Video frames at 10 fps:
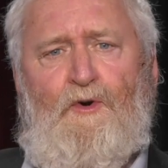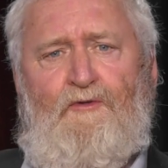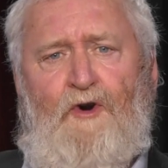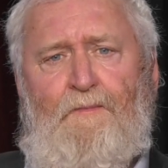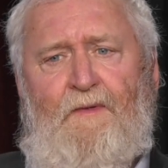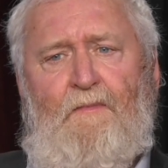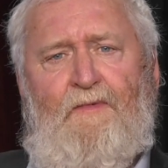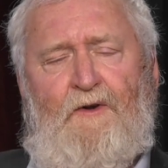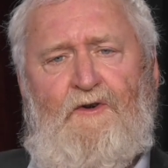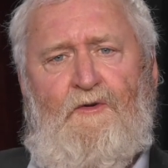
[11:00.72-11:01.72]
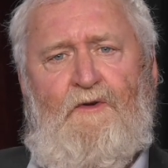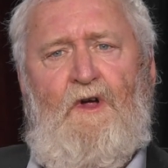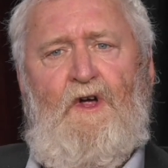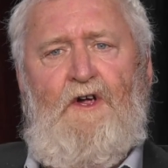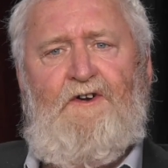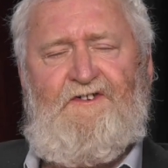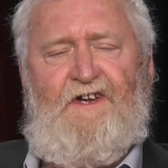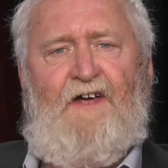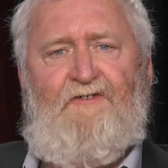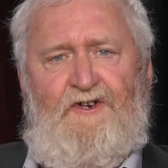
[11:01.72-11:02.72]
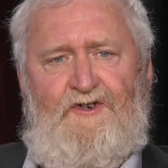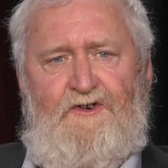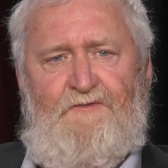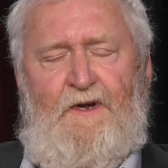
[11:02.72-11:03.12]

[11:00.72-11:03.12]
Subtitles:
group that could discuss issues,